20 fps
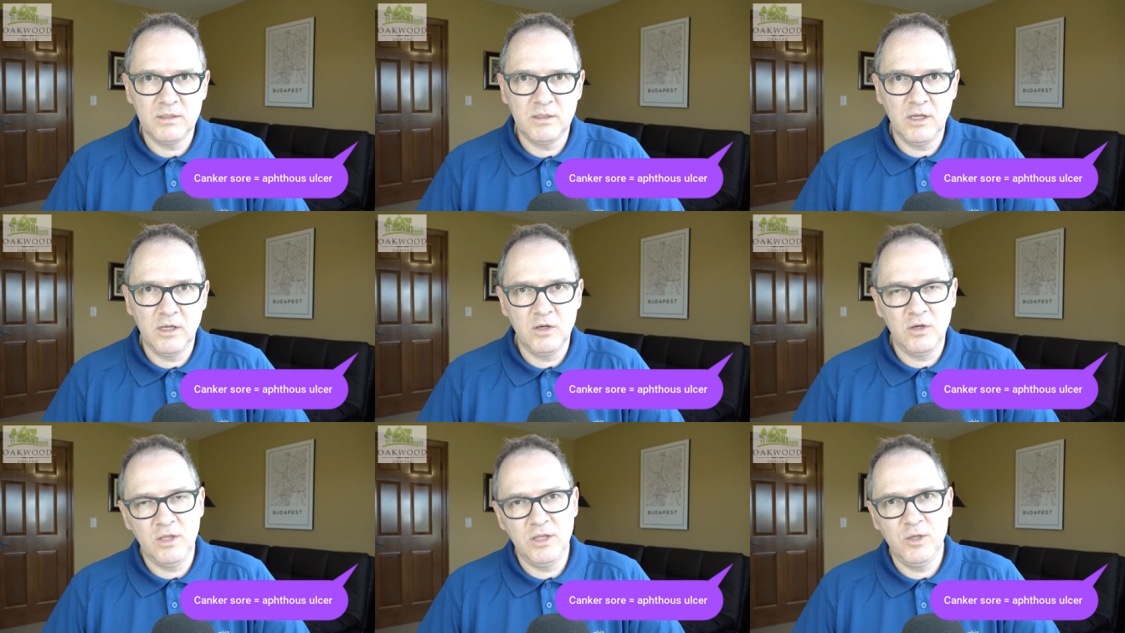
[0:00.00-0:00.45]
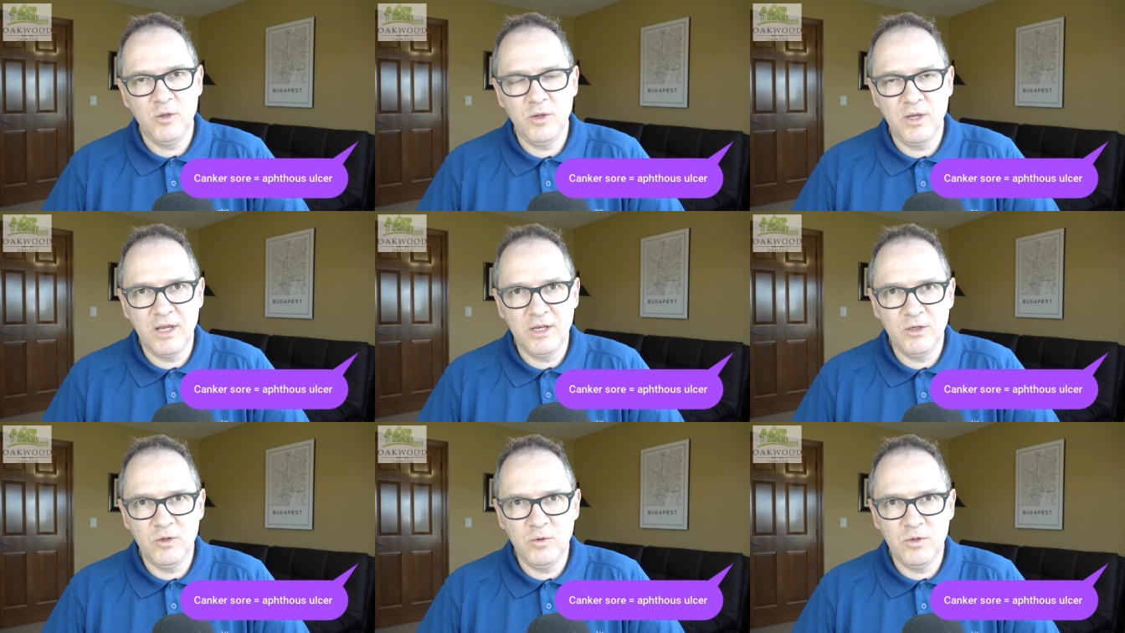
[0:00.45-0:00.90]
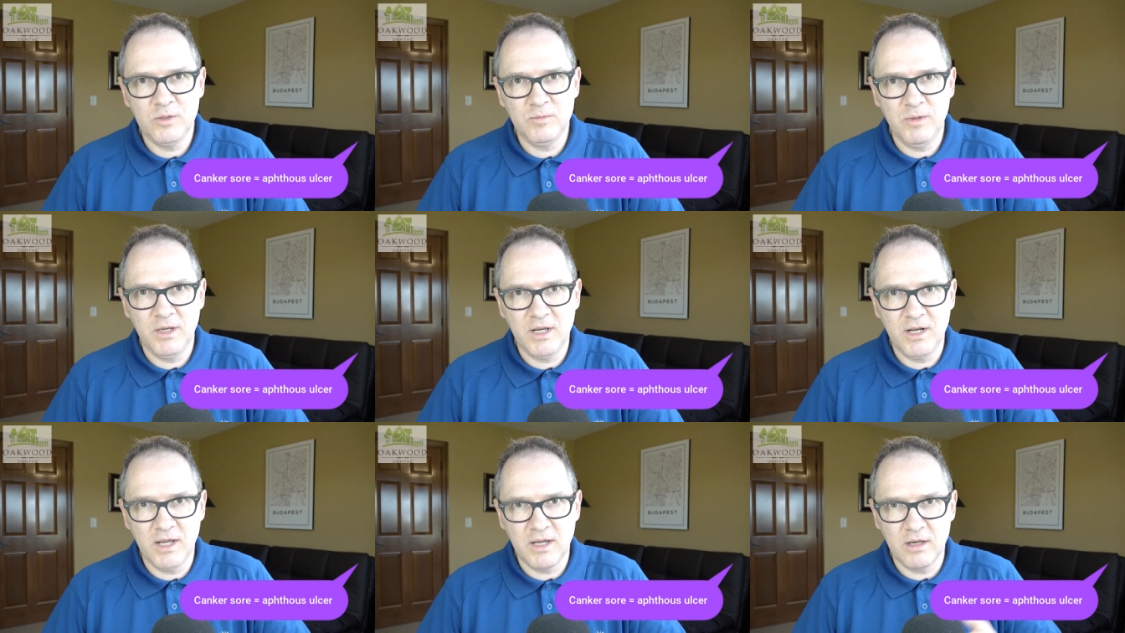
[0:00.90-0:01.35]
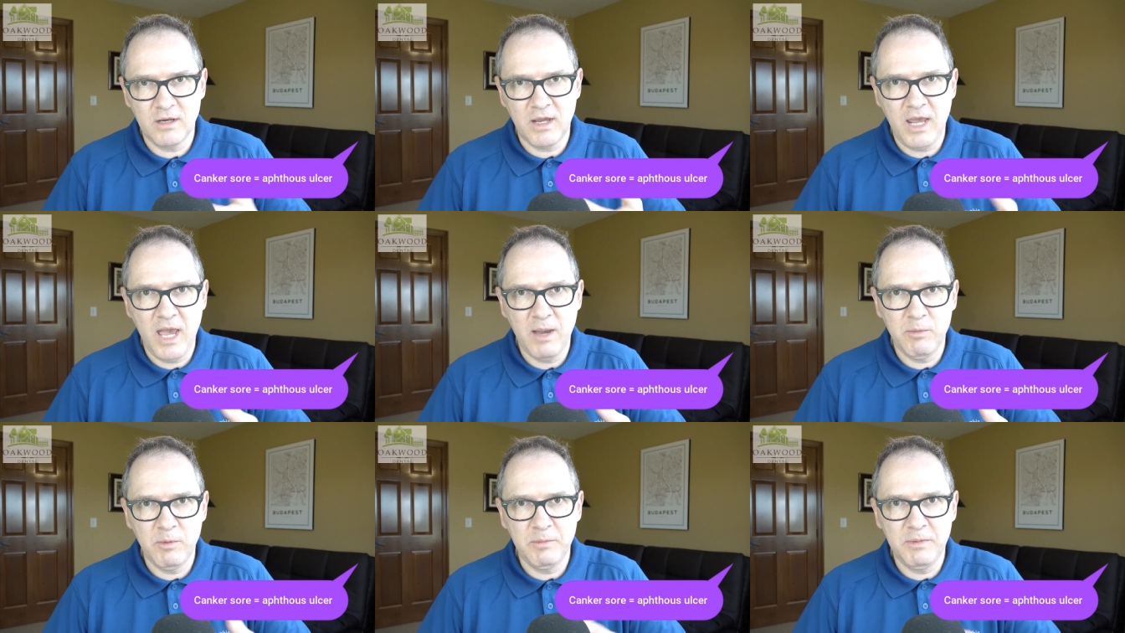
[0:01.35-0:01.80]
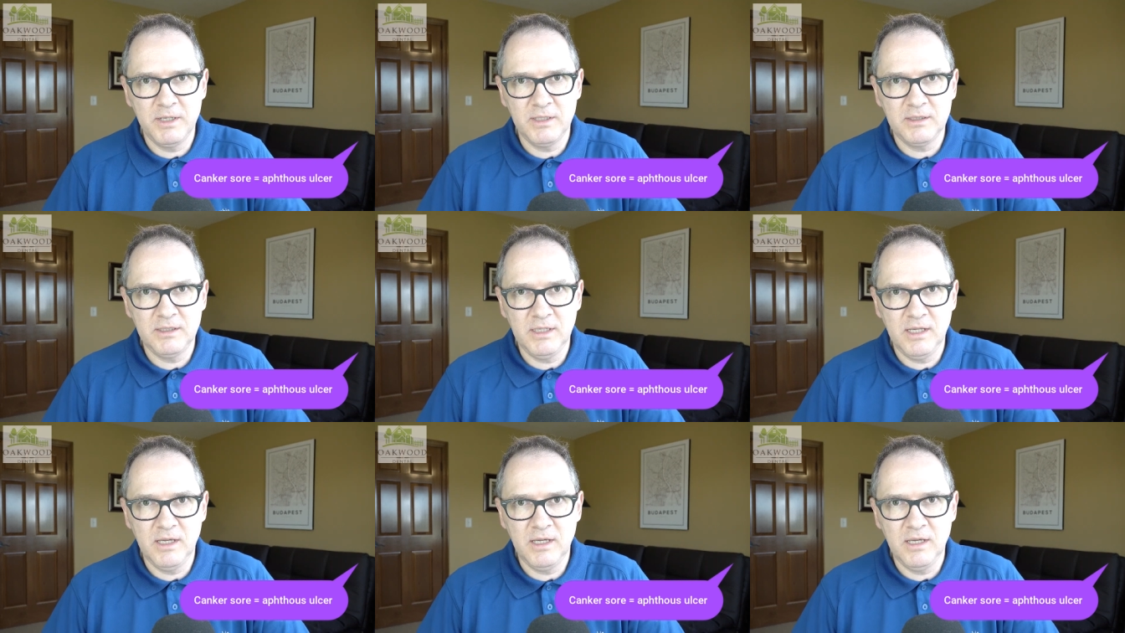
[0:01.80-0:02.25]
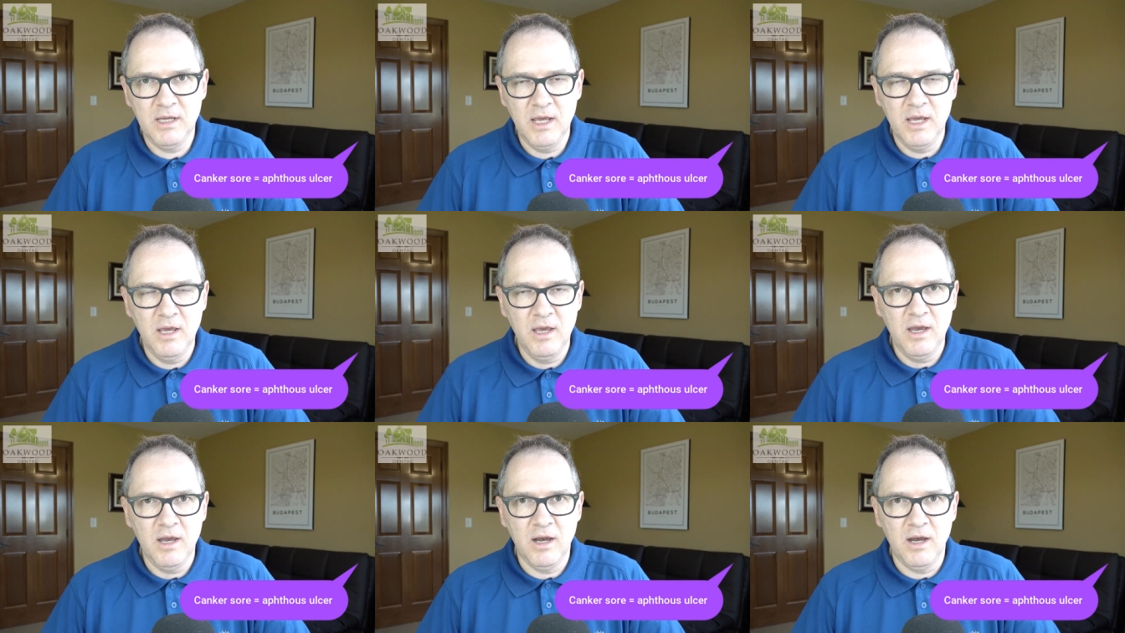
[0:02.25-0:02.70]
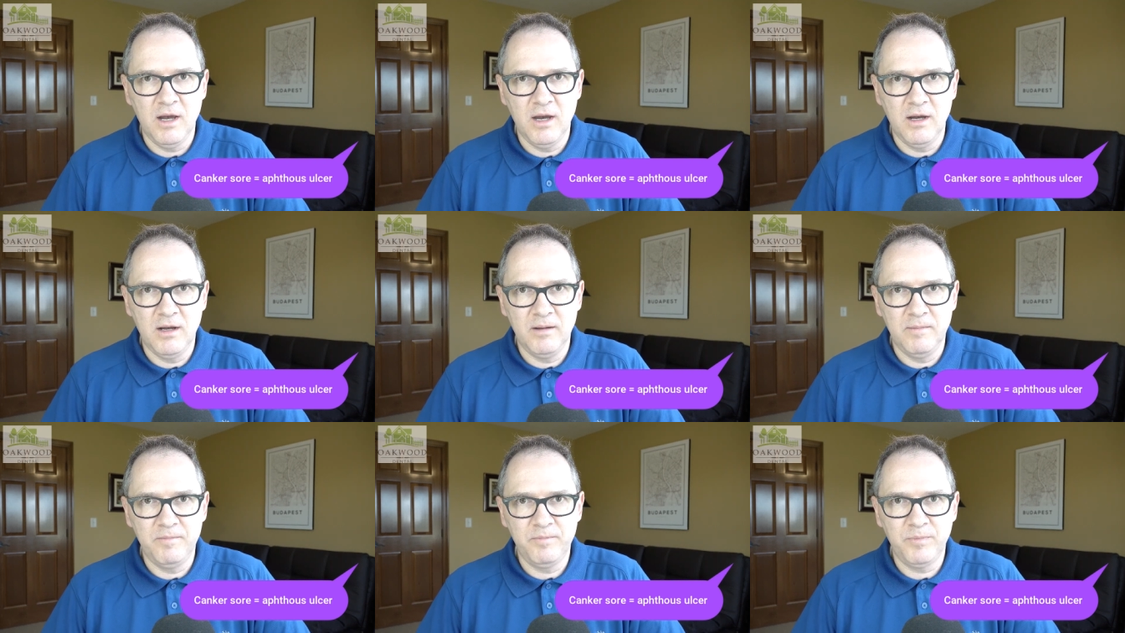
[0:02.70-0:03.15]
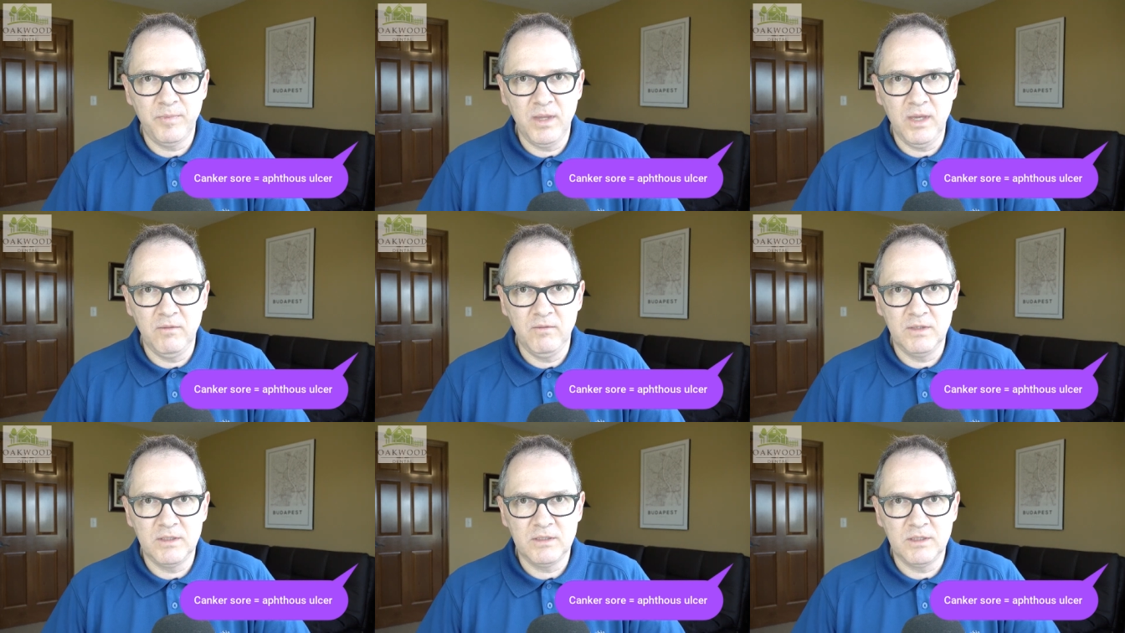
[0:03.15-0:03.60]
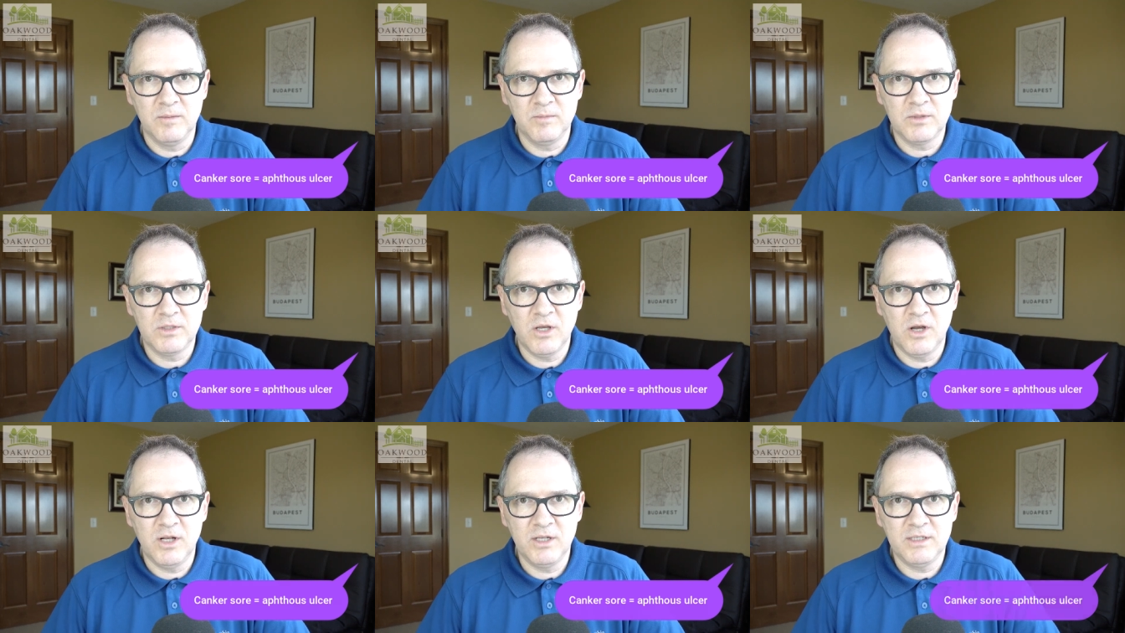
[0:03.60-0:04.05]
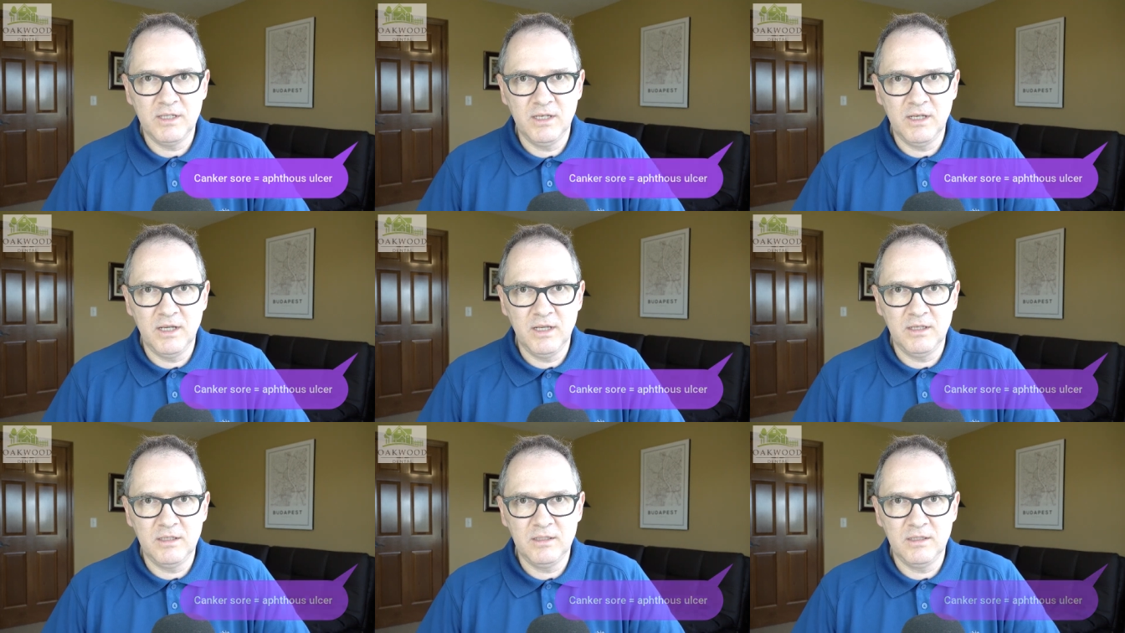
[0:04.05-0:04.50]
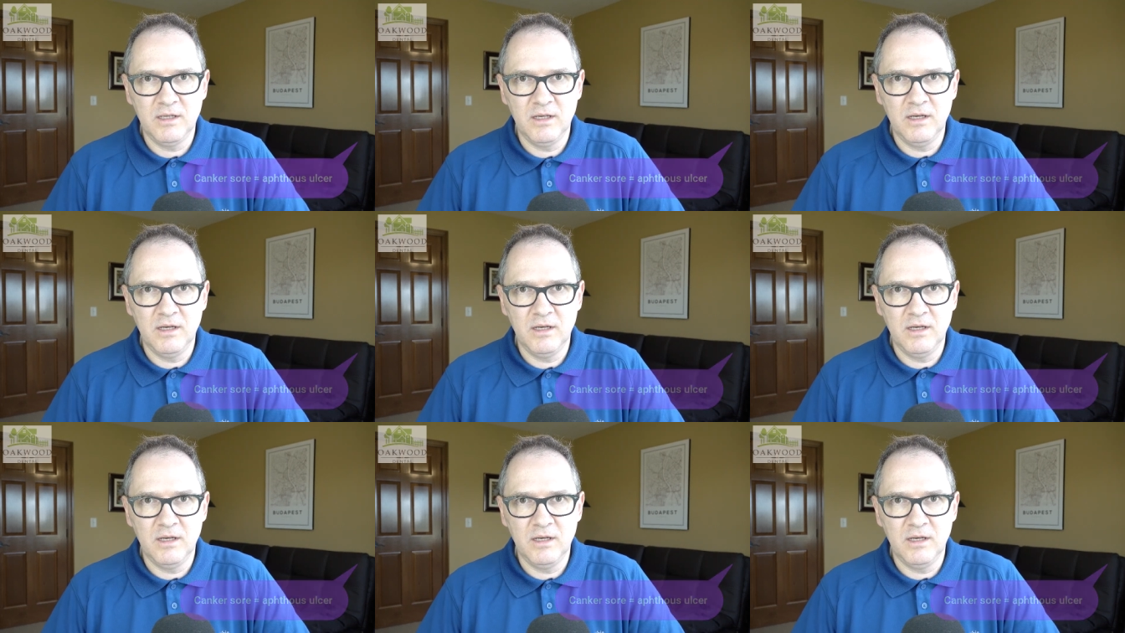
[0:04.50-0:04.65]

The other thing you can do is make like a chamomile tea and with some salt in it,